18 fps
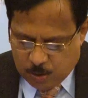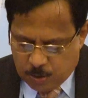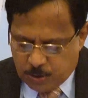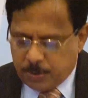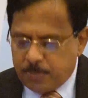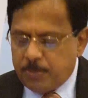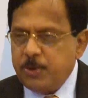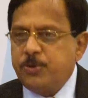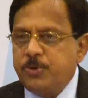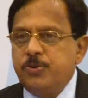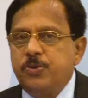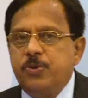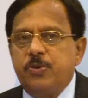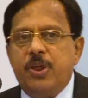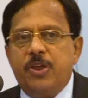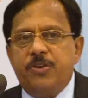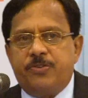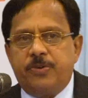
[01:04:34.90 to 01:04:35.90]
contribution
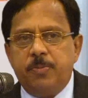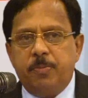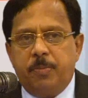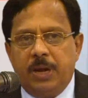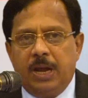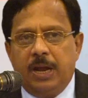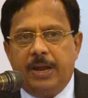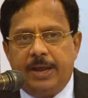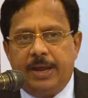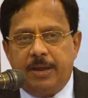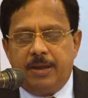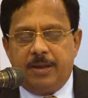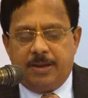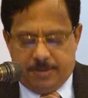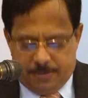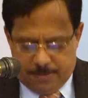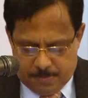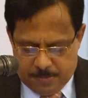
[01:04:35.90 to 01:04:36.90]
to nation
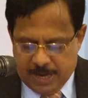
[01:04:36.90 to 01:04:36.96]
building